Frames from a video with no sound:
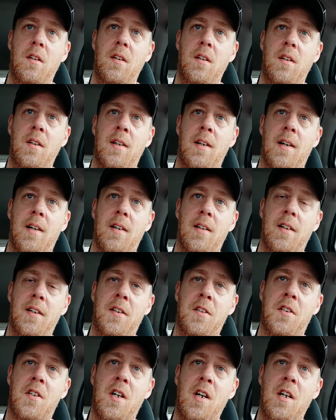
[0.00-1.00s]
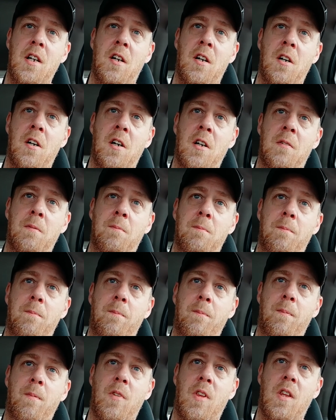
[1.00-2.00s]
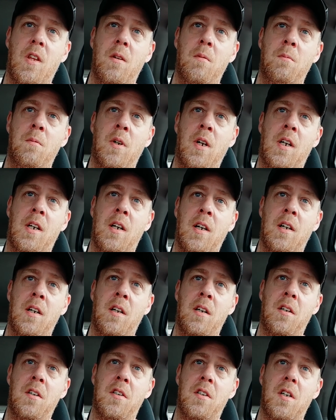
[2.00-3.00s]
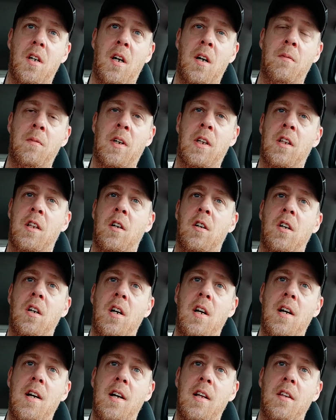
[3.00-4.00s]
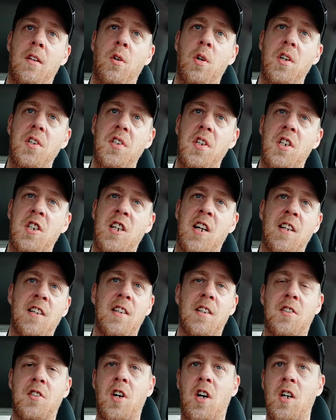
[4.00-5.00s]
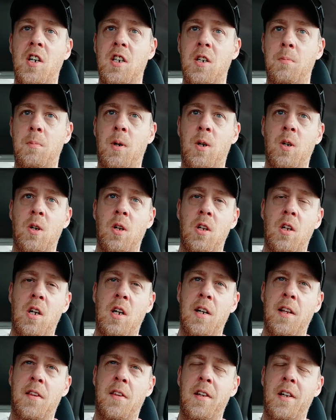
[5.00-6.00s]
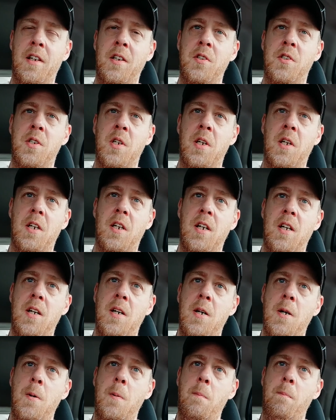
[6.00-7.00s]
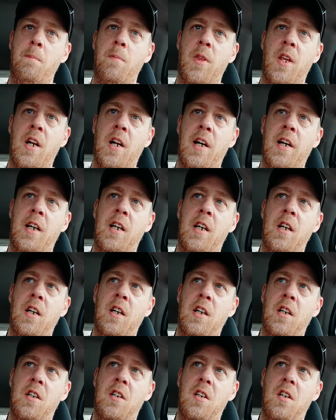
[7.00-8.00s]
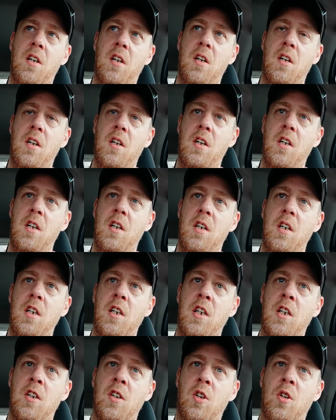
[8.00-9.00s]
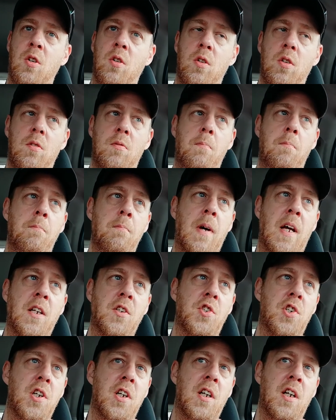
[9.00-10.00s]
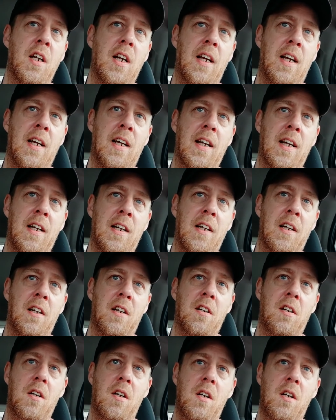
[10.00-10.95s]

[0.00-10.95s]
yeah, it's kind of hard because I mean there there is a ton to talk about. A lot of things that that I could, you know, mention and